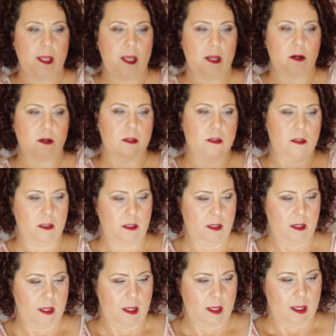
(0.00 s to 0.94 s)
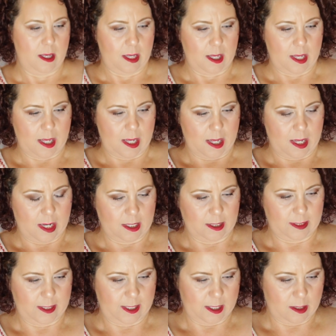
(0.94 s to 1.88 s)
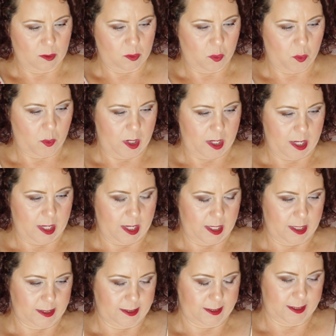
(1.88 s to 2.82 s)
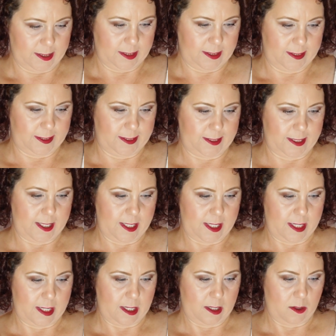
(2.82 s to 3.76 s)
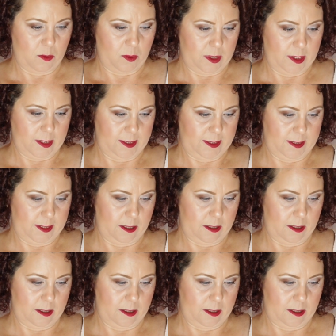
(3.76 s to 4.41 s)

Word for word: there. And it was, let's see, it was